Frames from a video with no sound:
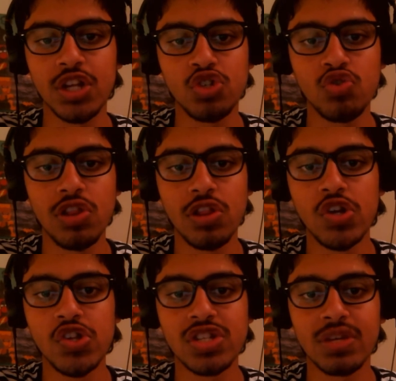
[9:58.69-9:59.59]
they'll truly
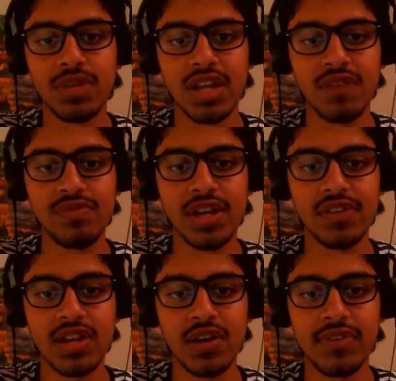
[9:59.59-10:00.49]
learn something and everything
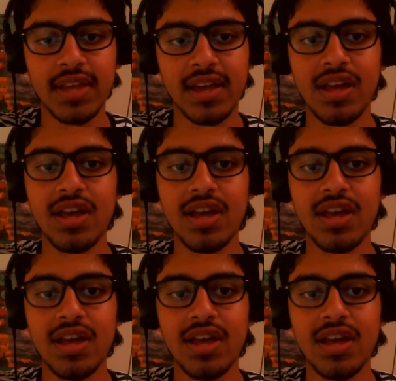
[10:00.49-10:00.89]
else. And I was like,